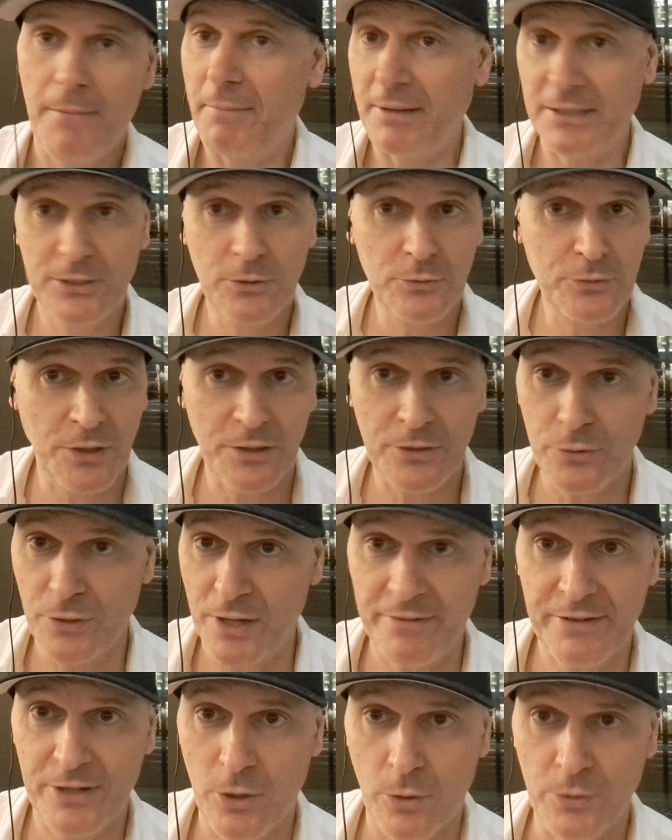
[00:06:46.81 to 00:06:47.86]
but you
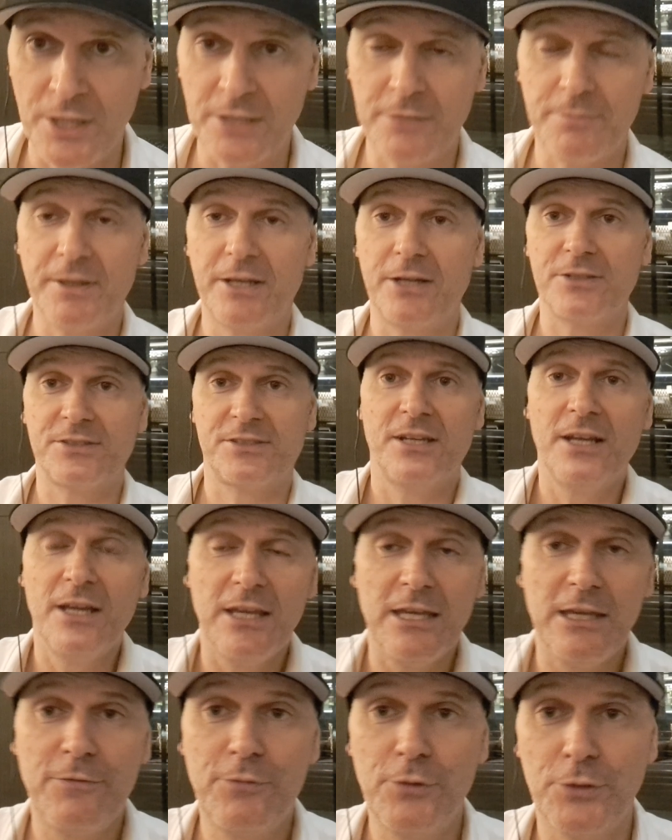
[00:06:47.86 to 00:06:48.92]
never own it, because
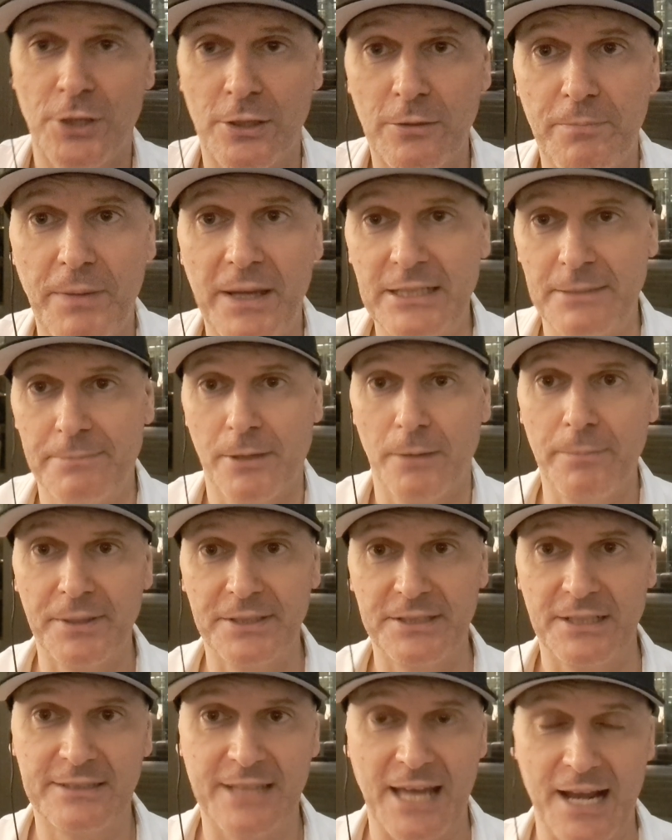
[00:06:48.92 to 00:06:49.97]
if you don't pay the
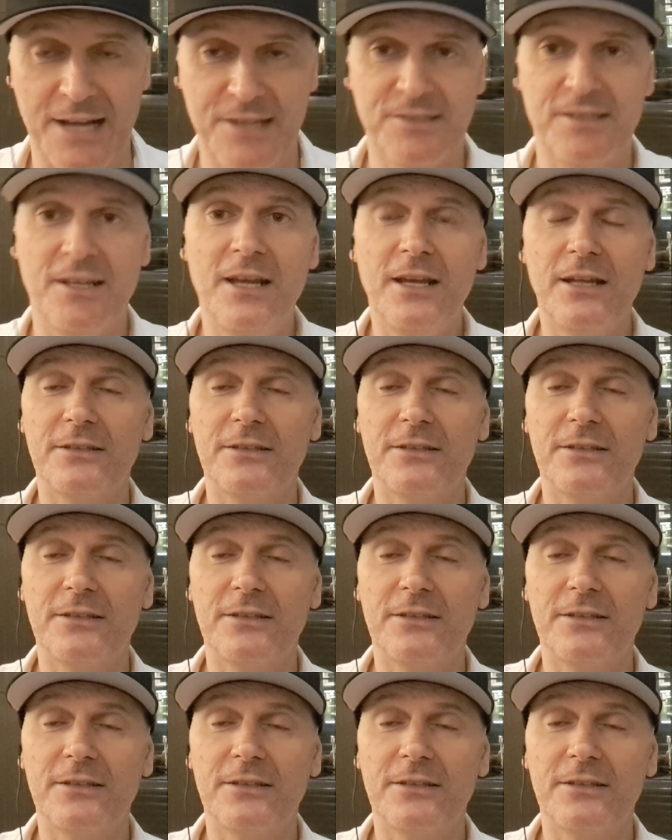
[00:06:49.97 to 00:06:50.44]
property tax,